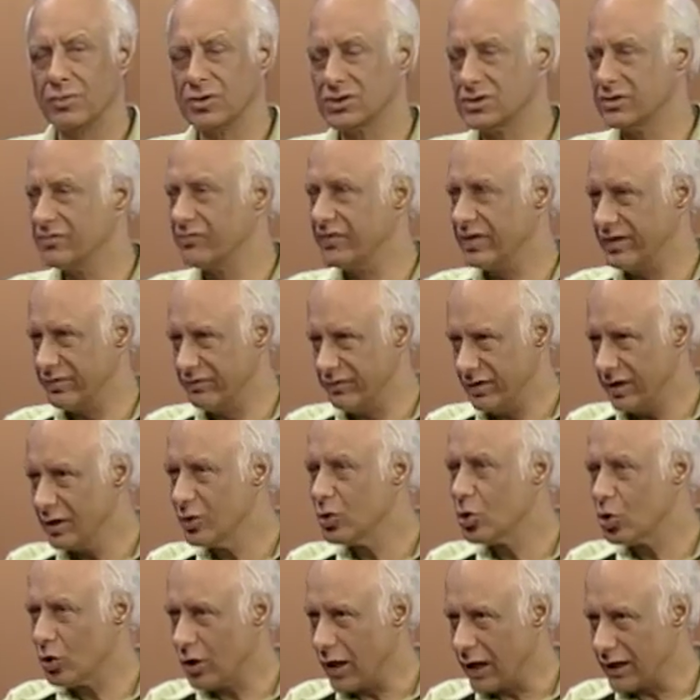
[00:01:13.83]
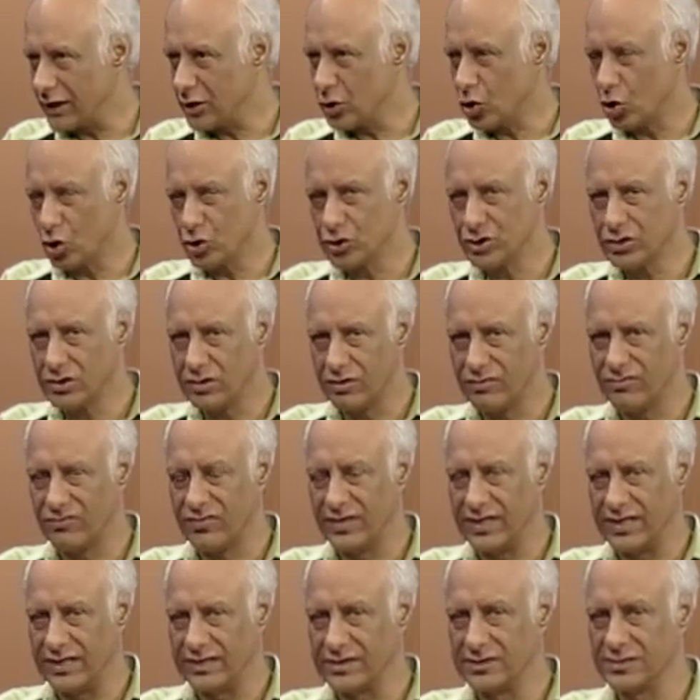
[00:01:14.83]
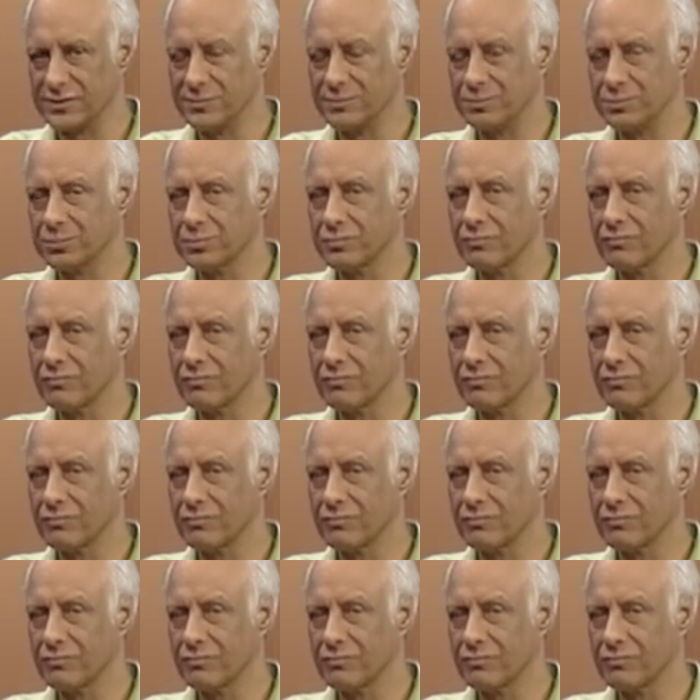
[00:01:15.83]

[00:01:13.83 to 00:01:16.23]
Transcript: It's a very well-known archaeological fact